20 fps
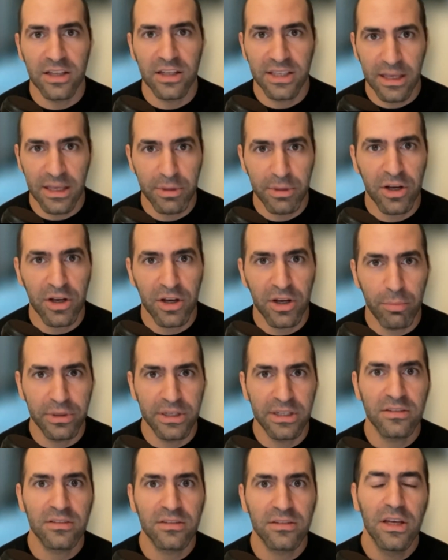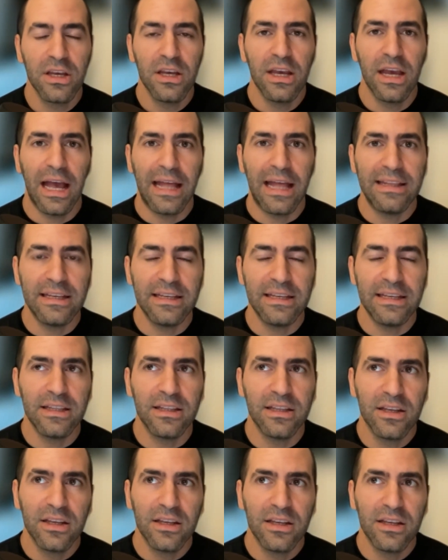in like gaming companies, and
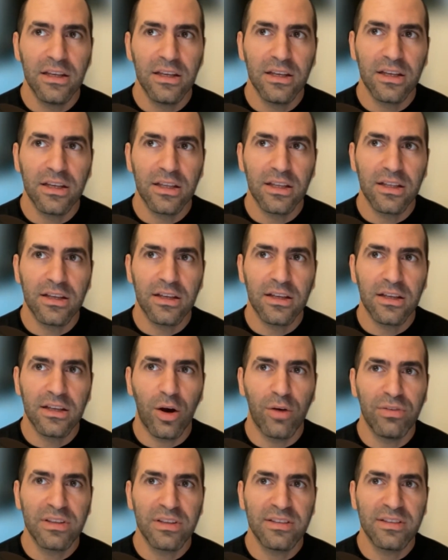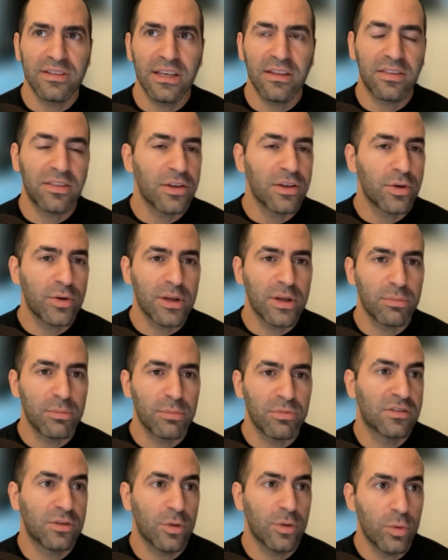then obviously Ethereum
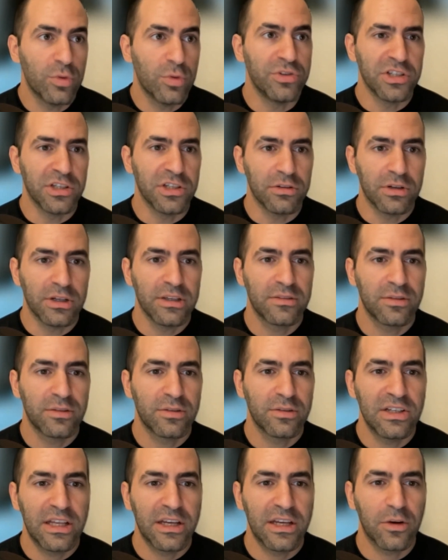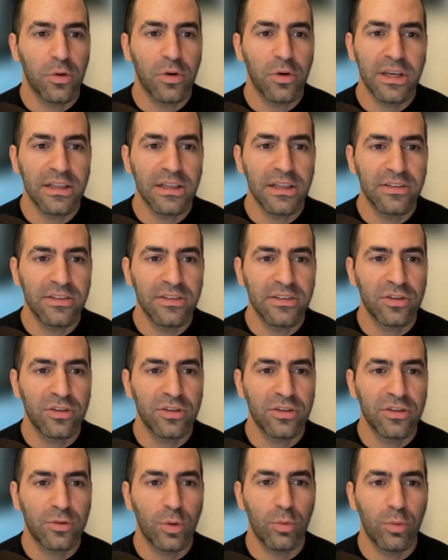is just the OG, right? So they're like, okay, let's
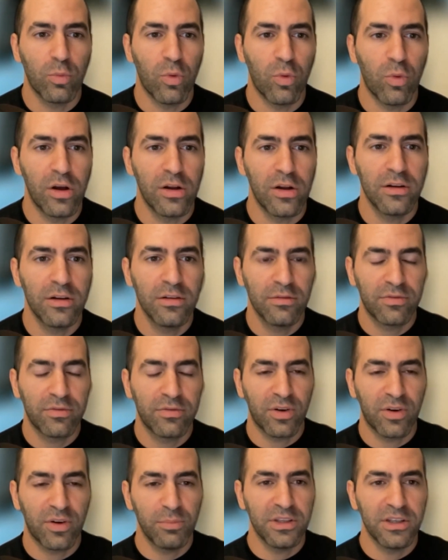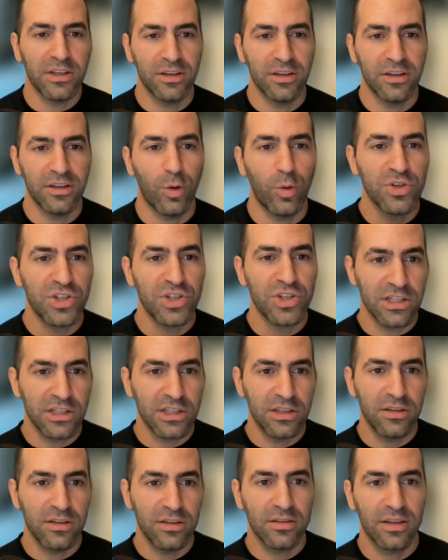just go one from the
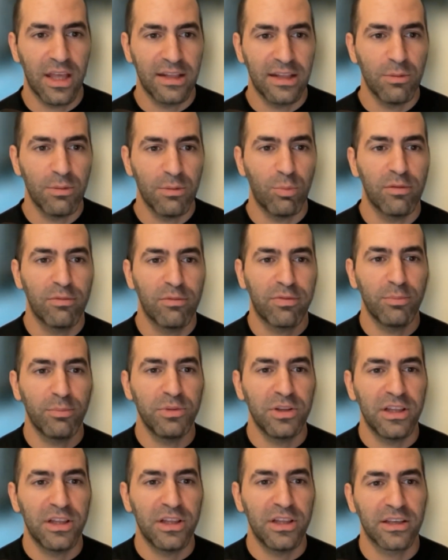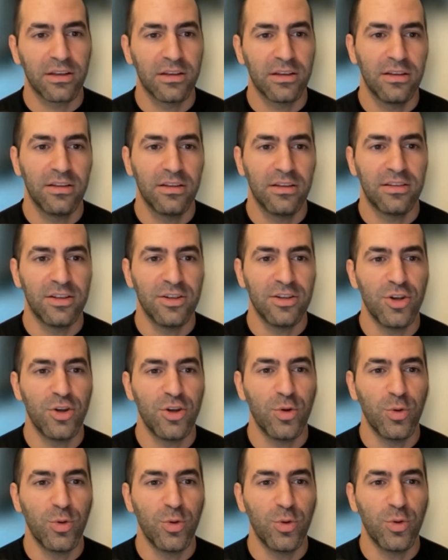OGs and then one from the like the
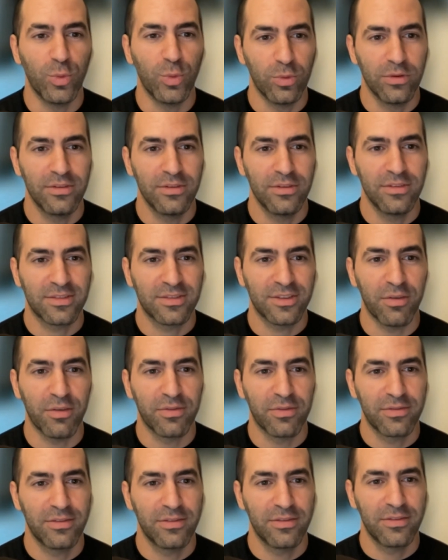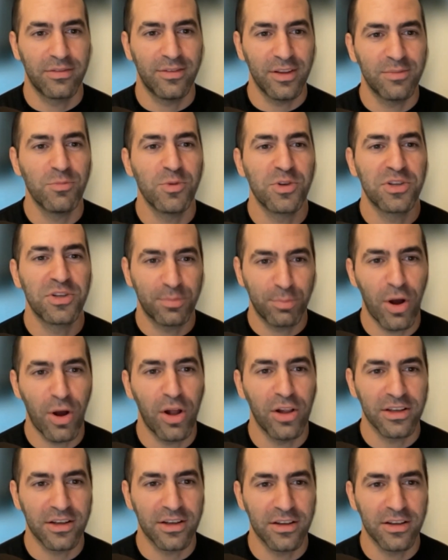new stuff, right? Which is
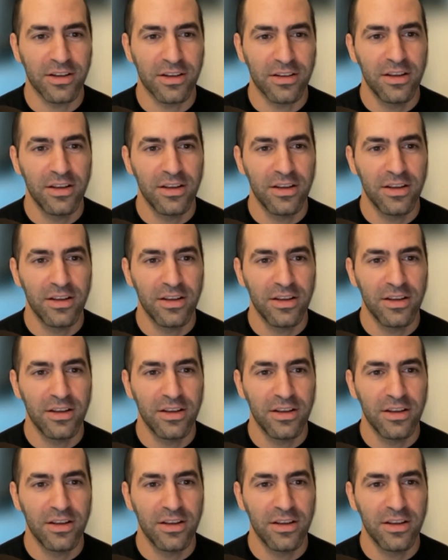Polygon,